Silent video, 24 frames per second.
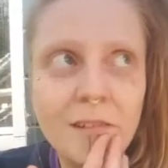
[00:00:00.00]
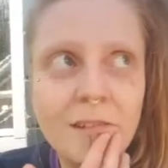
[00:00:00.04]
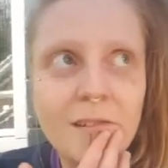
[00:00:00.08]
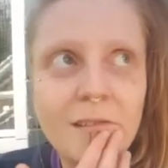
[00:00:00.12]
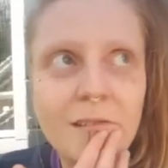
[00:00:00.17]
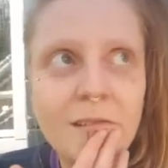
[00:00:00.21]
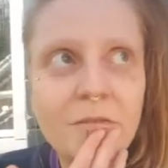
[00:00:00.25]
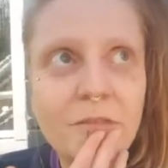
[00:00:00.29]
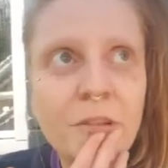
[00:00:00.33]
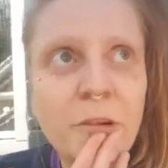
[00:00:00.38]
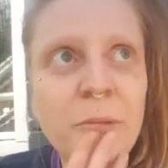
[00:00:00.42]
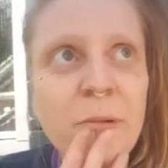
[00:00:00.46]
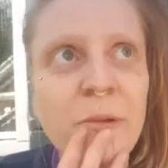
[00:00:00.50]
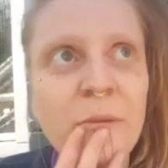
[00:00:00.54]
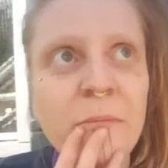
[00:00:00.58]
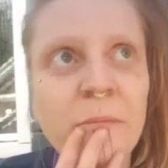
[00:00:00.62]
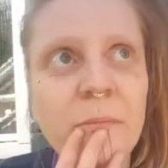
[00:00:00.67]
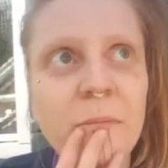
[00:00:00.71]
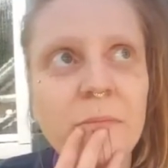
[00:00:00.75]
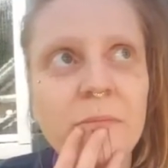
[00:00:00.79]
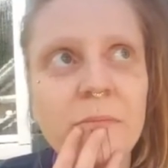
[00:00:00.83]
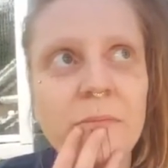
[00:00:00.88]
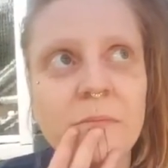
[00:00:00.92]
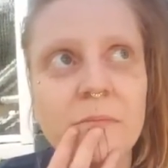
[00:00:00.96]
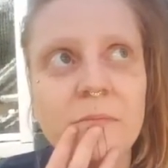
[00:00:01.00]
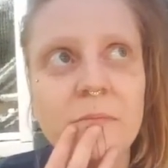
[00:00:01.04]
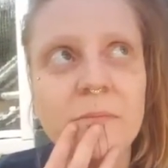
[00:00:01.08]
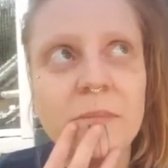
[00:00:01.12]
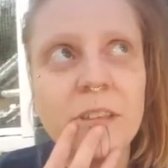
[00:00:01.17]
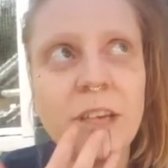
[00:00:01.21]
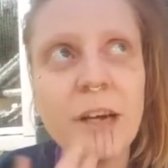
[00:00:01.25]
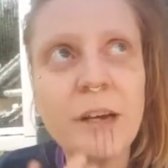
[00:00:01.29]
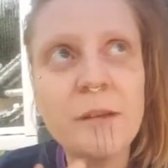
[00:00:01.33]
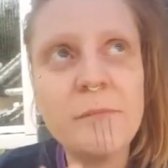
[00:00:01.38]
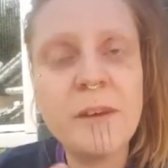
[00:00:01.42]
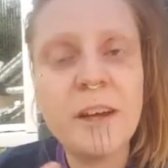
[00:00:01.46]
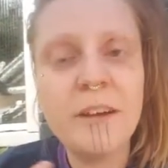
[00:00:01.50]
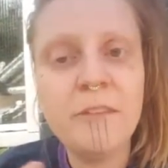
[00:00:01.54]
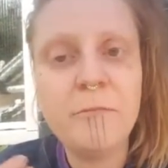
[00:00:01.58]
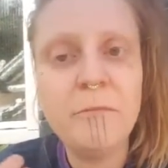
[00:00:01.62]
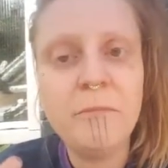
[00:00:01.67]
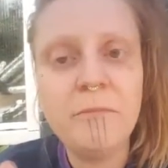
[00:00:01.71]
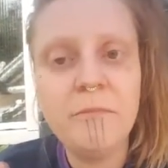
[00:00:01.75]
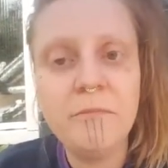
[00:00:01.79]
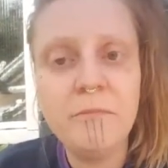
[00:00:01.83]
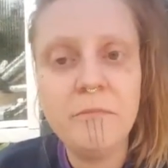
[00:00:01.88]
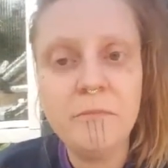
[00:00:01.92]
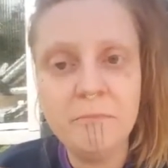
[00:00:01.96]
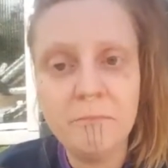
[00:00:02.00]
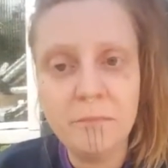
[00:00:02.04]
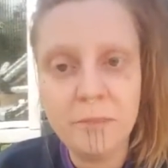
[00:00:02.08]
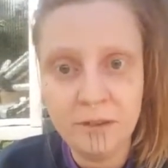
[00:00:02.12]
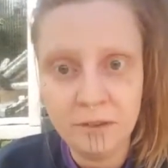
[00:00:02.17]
From the time I've been